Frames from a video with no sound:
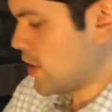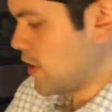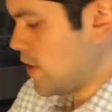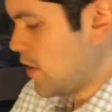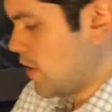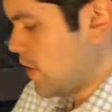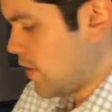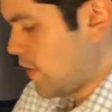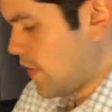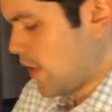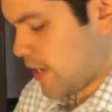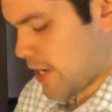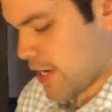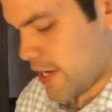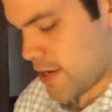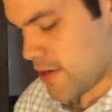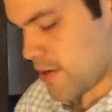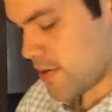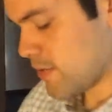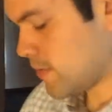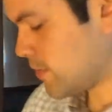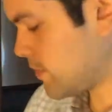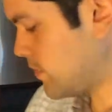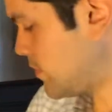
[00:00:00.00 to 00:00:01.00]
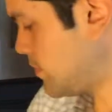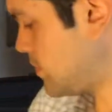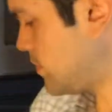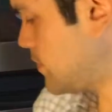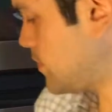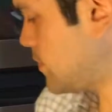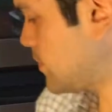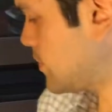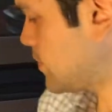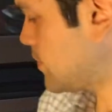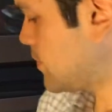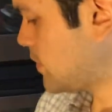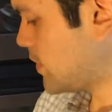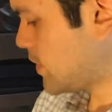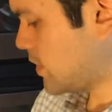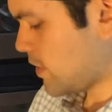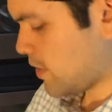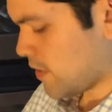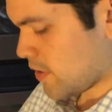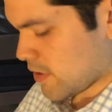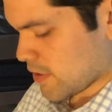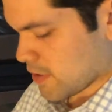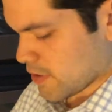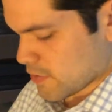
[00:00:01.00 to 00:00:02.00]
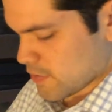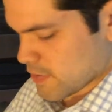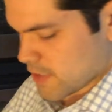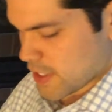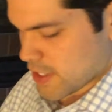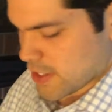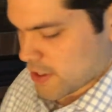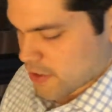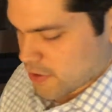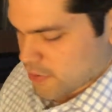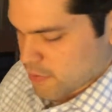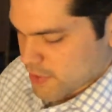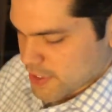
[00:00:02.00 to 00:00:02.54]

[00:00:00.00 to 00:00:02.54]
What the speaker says: Get all that out. We get our